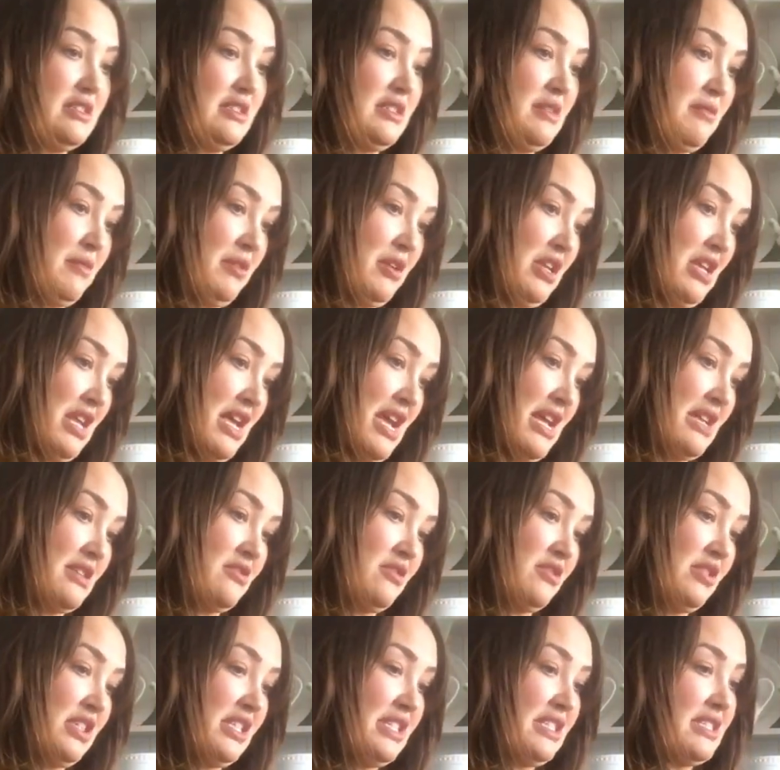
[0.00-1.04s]
So I'm going to add
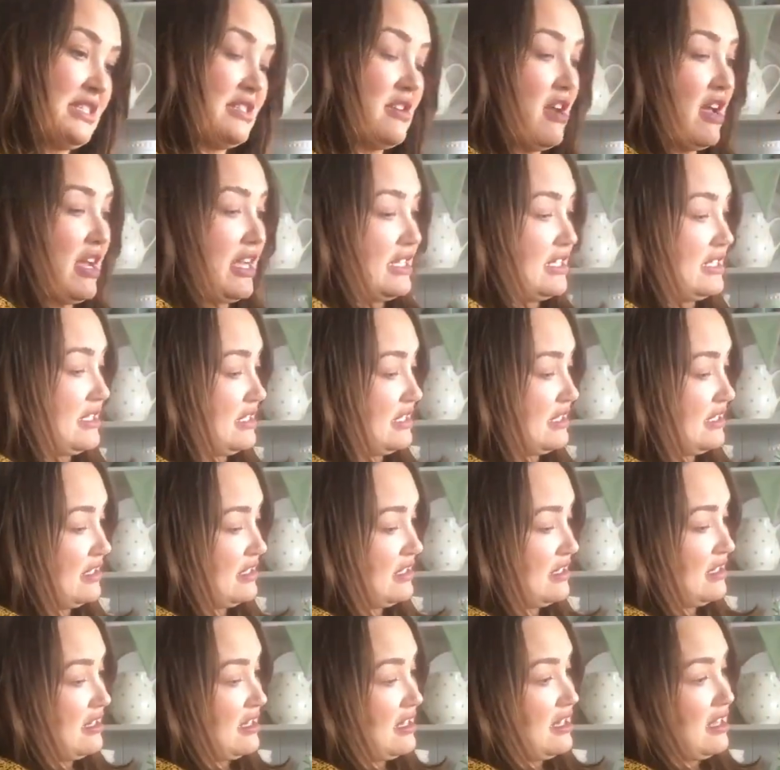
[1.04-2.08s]
on this side
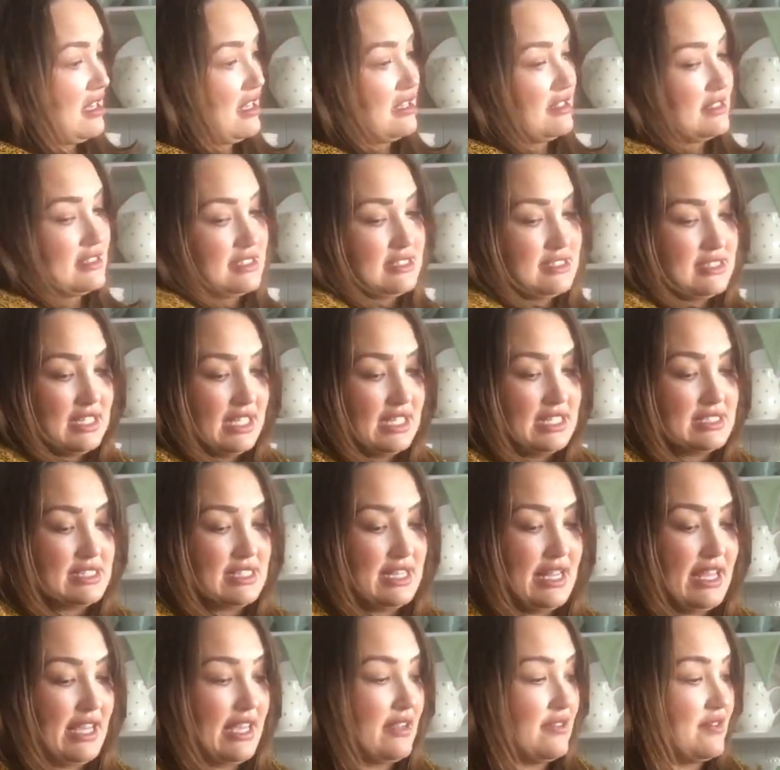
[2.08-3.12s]
these
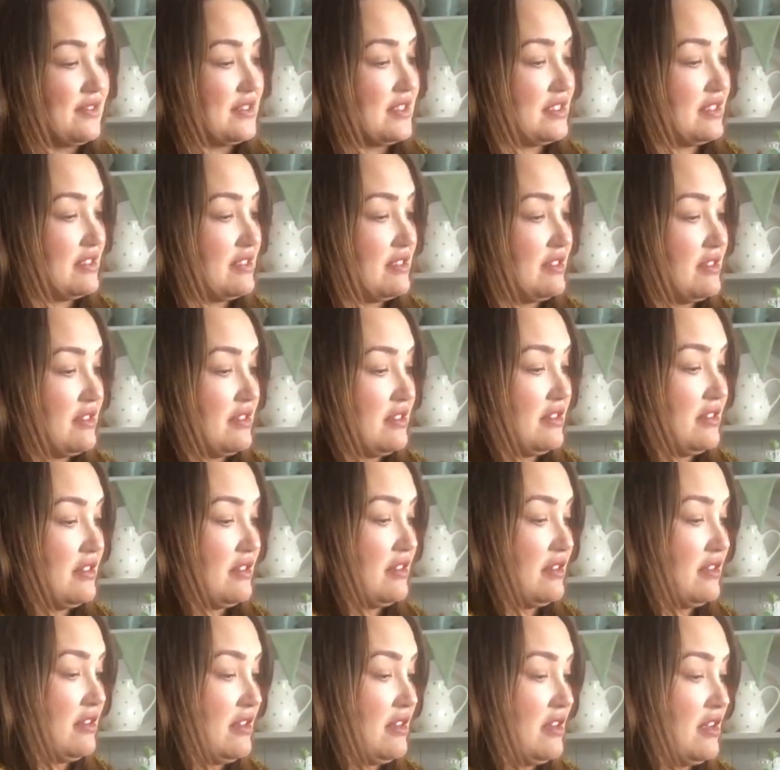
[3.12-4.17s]
leaves.
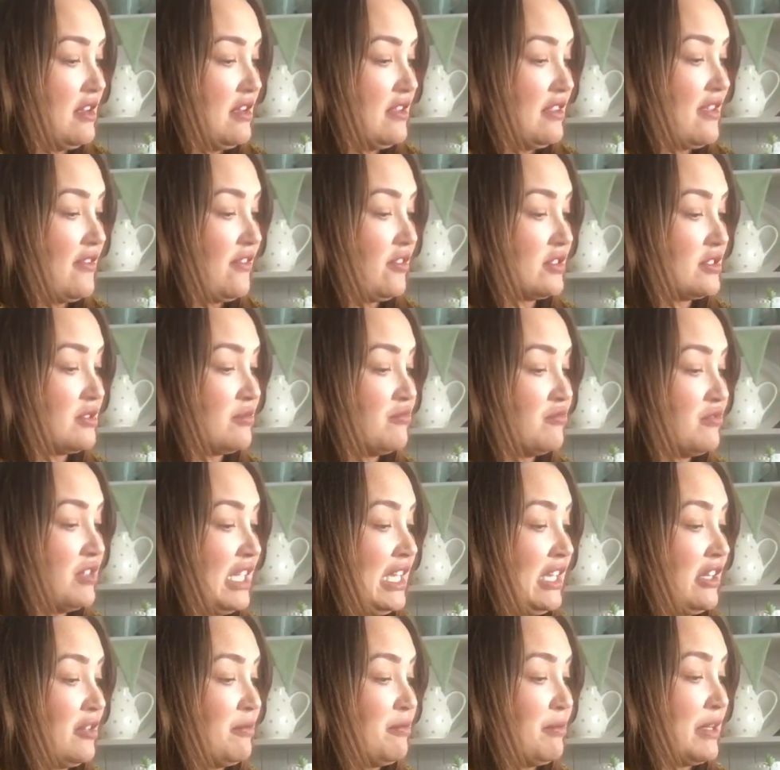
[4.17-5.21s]
They've got some
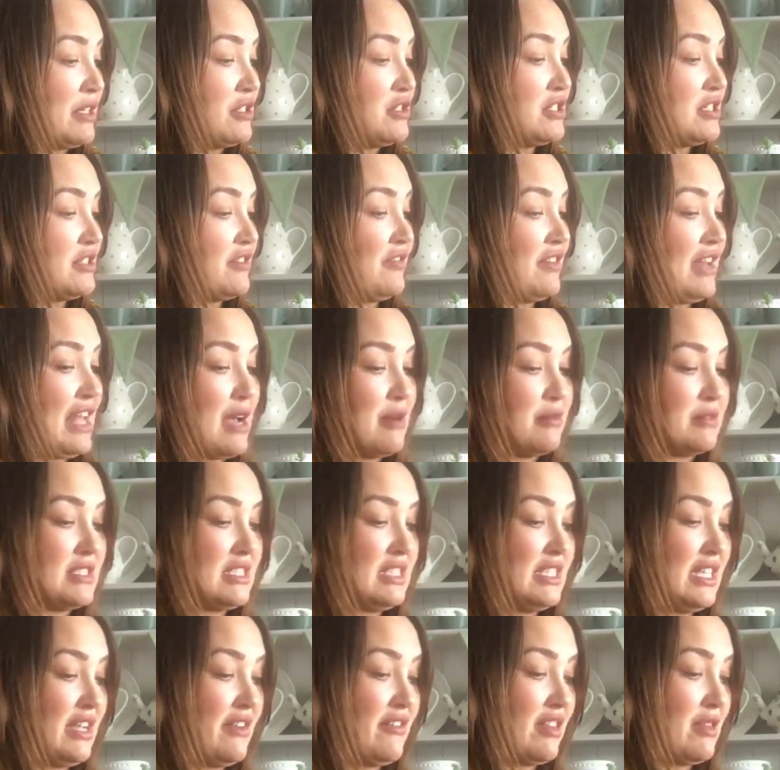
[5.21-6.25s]
really good bunches of flowers
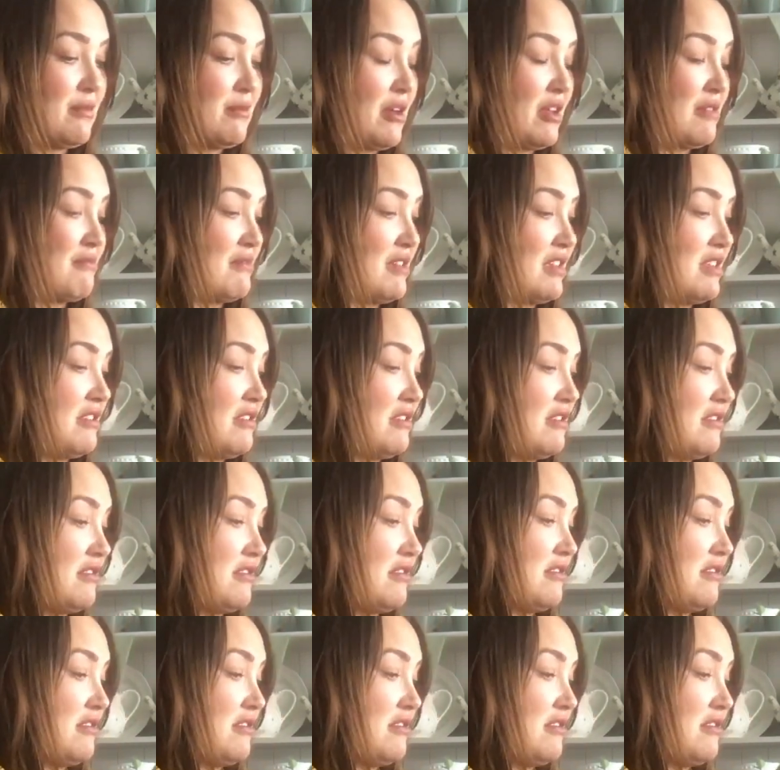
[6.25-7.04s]
in there at the moment.